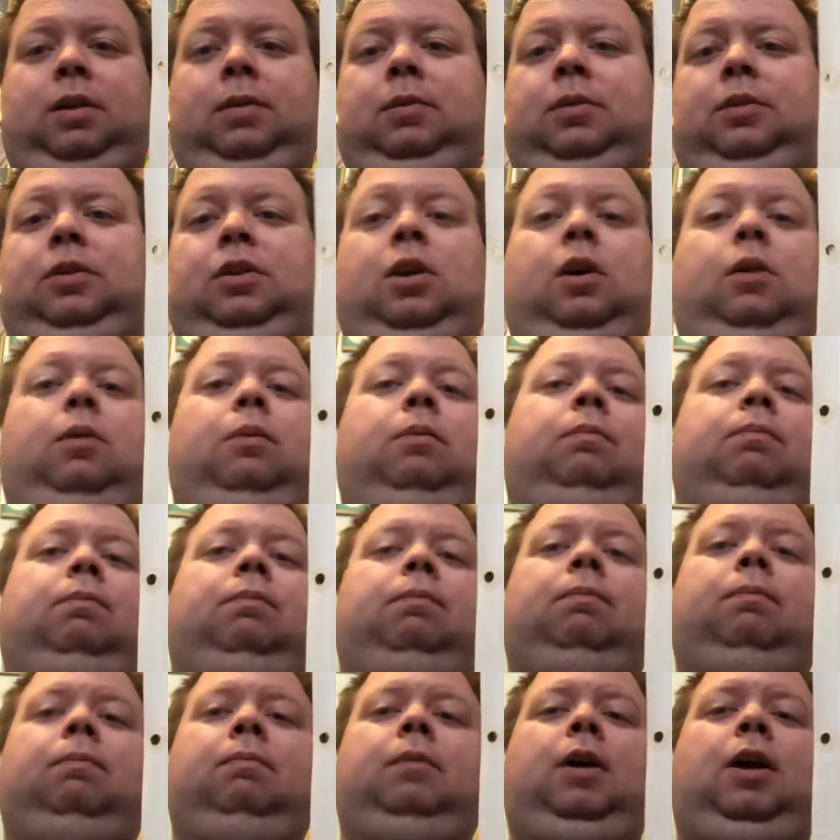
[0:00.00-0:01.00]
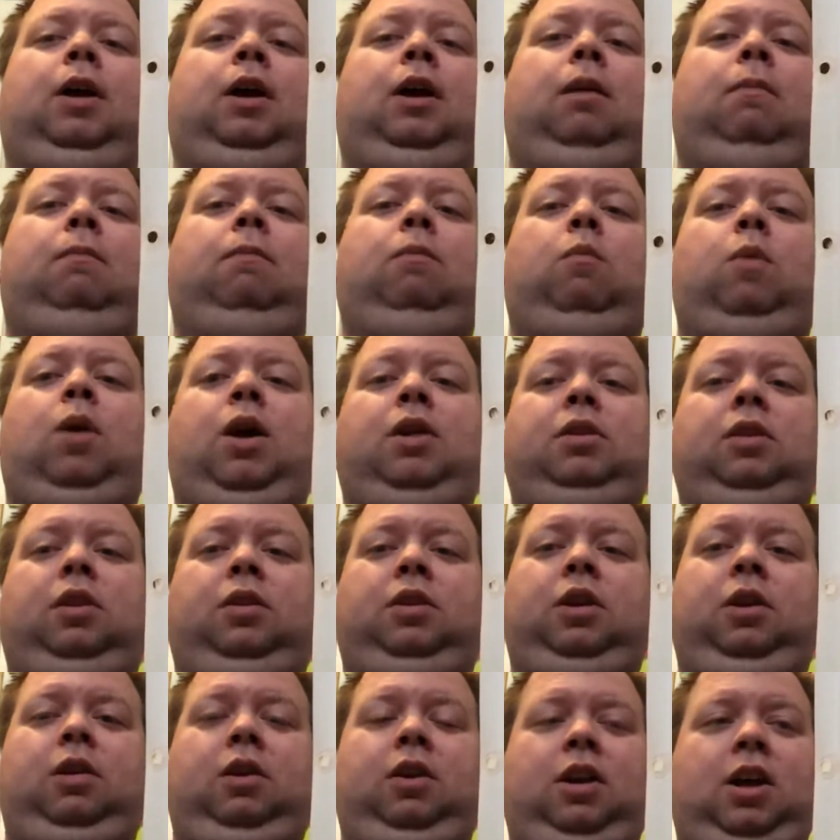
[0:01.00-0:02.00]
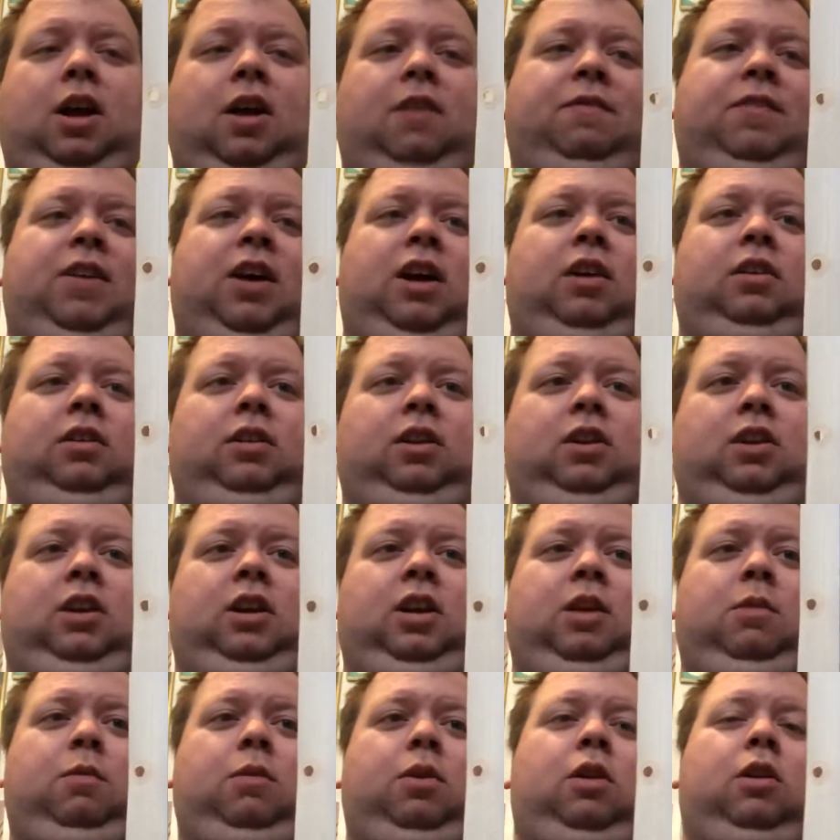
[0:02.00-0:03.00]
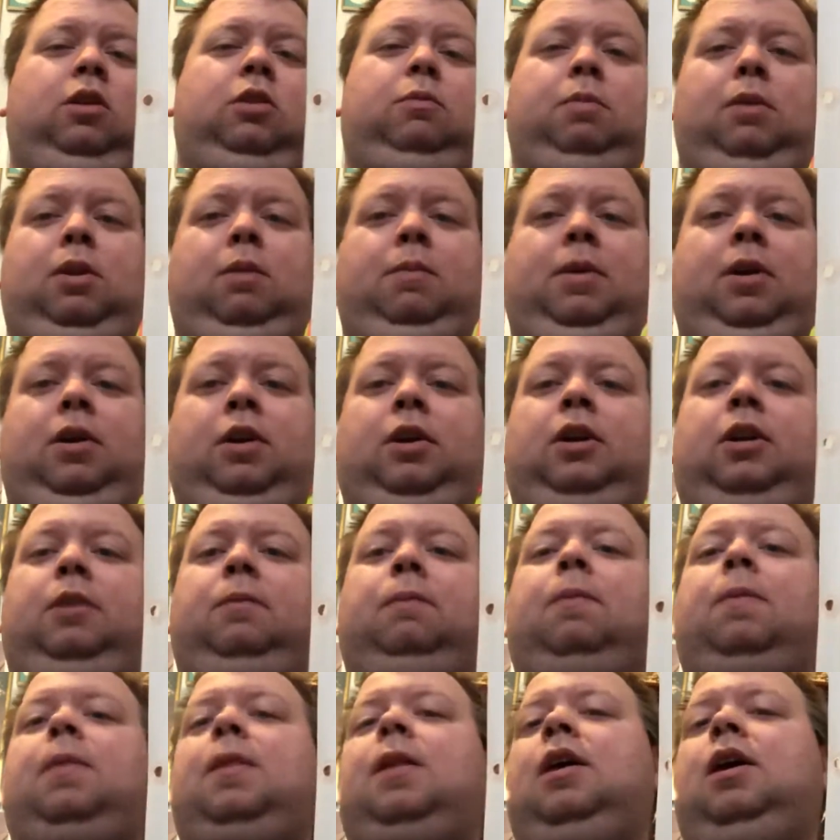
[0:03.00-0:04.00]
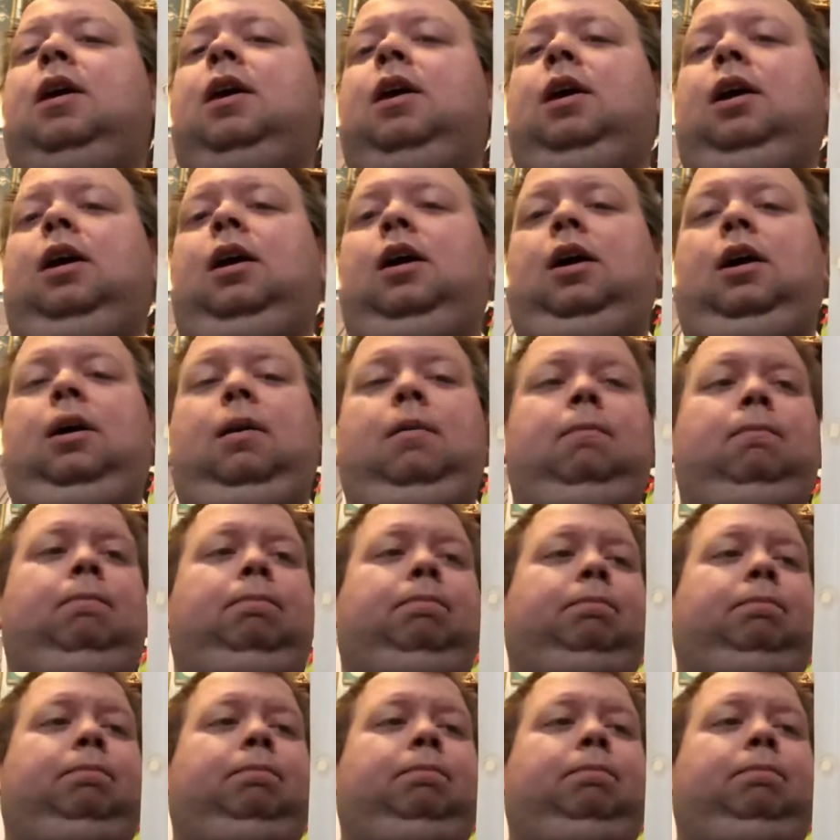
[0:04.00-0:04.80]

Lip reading: so white-tailed deer are not found in anywhere else but America. A